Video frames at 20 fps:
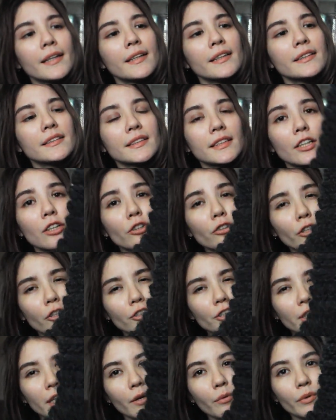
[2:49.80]
single
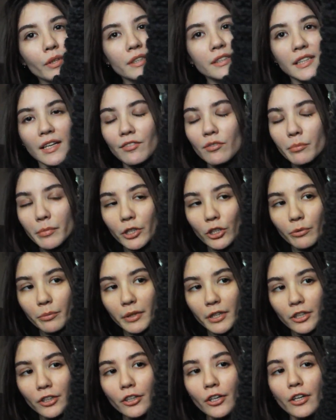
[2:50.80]
crochet with a
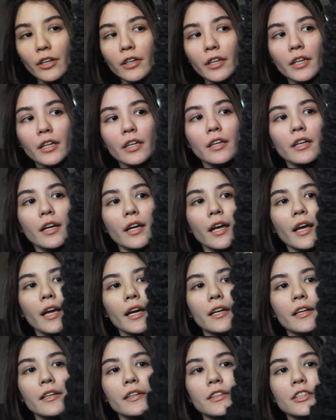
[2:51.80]
7mm hook,
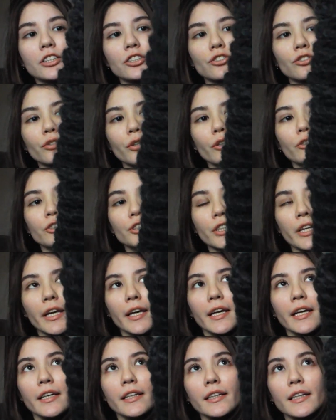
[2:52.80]
and just
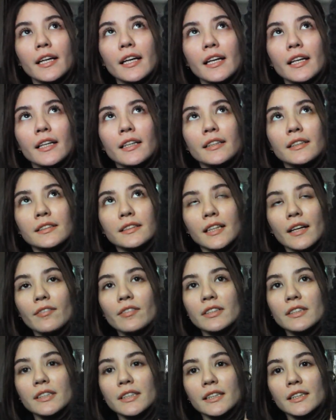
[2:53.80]
crocheted
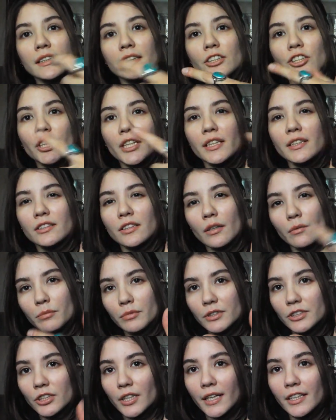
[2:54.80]
17 chains up.
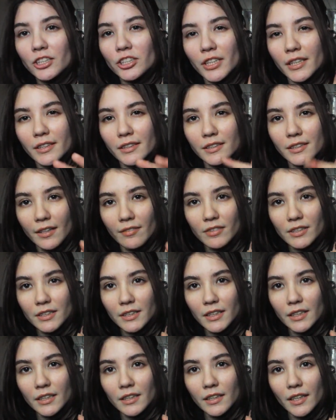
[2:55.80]
I chained
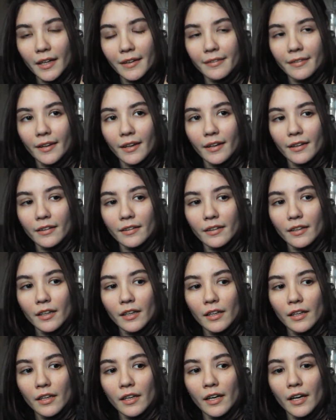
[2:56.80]
17, and then
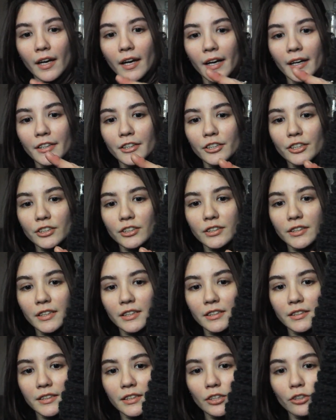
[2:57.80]
I just did
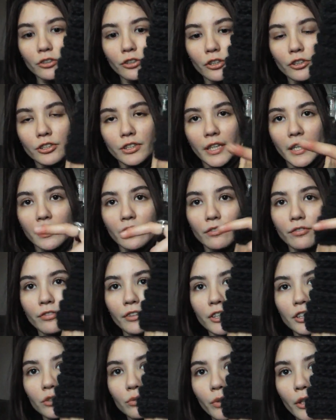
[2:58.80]
a single crochet on the
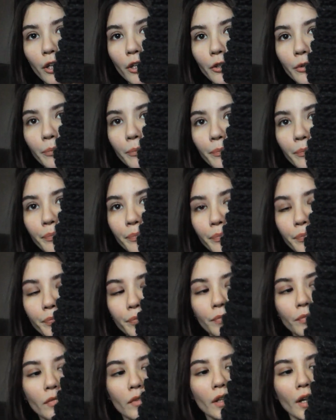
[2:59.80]
first row,
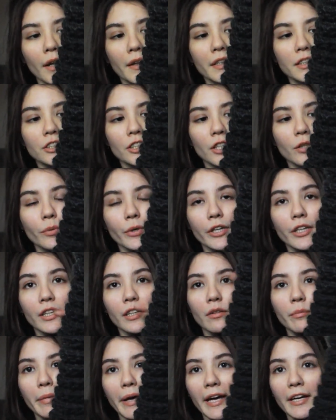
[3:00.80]
and I started working in
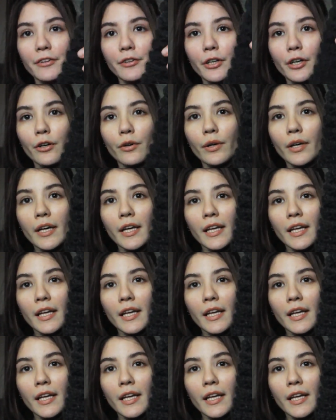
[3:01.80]
the back row,